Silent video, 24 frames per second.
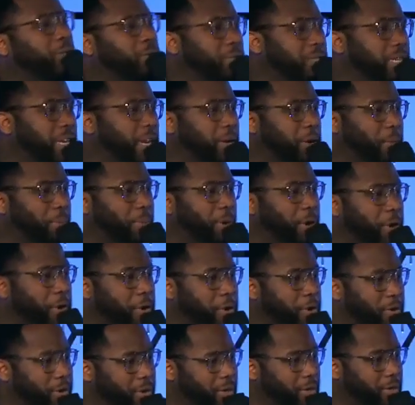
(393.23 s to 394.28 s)
is gonna
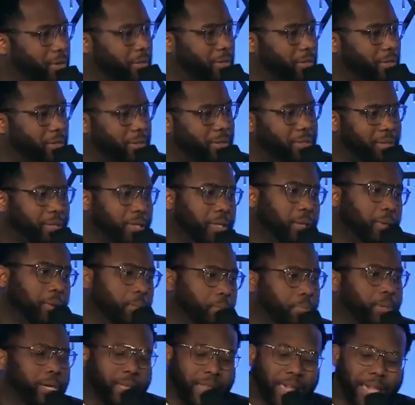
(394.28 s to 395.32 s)
burn.
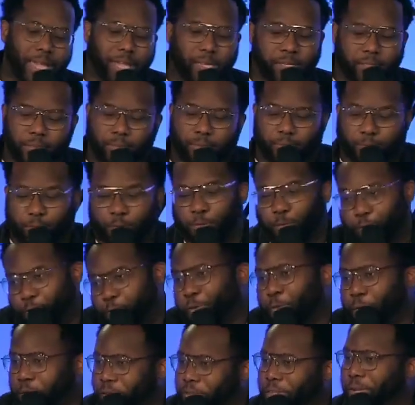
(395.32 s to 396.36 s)
But like, for
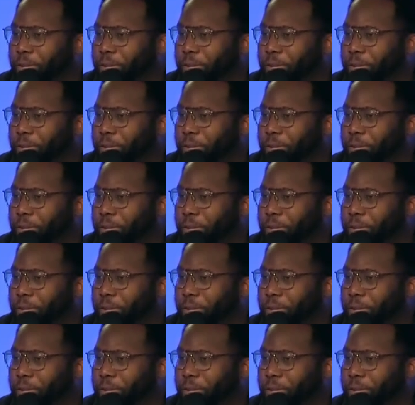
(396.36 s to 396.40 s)
real though.